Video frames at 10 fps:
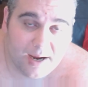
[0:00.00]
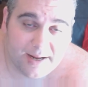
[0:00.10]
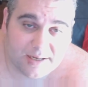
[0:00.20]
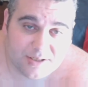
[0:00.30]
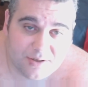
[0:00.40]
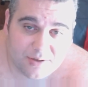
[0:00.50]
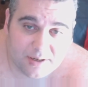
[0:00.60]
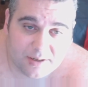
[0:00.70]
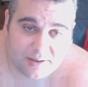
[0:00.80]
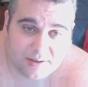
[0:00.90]
I'd ask you
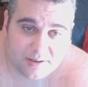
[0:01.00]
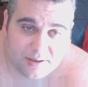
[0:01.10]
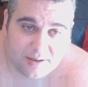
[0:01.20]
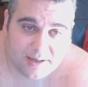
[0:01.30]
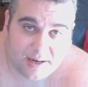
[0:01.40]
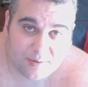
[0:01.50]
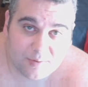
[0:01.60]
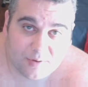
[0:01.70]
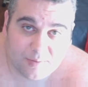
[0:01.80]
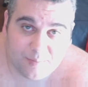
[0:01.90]
to not
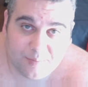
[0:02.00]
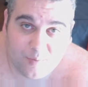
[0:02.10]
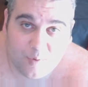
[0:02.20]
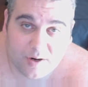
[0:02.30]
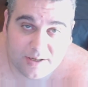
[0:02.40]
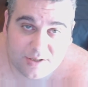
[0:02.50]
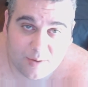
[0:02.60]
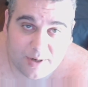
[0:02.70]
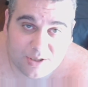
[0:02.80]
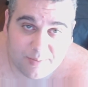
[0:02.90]
worry so
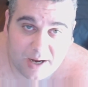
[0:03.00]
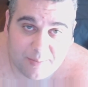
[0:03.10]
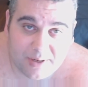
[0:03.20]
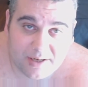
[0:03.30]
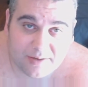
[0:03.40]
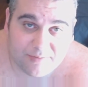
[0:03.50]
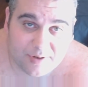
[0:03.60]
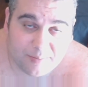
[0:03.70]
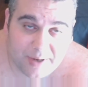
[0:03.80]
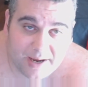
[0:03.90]
much about me and
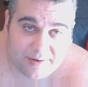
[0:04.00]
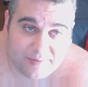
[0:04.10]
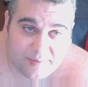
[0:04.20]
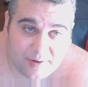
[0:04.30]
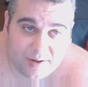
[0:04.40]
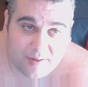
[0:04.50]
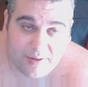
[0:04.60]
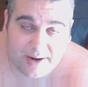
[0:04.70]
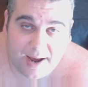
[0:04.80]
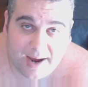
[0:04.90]
feel bad
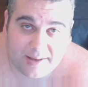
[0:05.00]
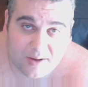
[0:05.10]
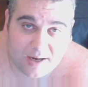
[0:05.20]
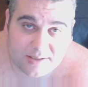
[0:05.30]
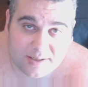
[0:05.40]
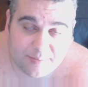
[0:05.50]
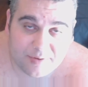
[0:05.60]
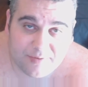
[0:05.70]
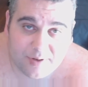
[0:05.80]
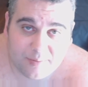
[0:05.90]
that I lost it,
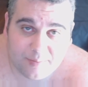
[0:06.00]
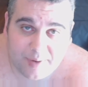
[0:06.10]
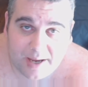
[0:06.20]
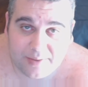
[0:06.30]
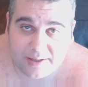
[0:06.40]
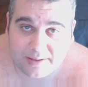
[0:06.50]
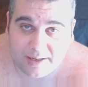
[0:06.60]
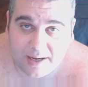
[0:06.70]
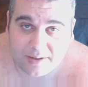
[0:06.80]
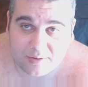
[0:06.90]
but feel bad that the
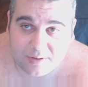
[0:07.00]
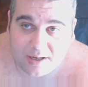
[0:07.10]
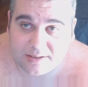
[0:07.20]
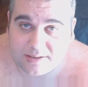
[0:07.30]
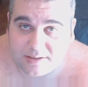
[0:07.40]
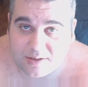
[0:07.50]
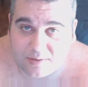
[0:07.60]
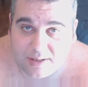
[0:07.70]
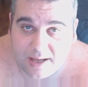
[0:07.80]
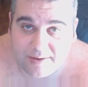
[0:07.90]
gecko lost its
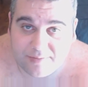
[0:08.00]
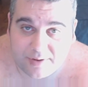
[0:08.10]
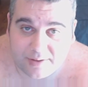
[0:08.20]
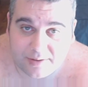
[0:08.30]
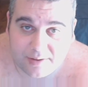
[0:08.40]
own life, and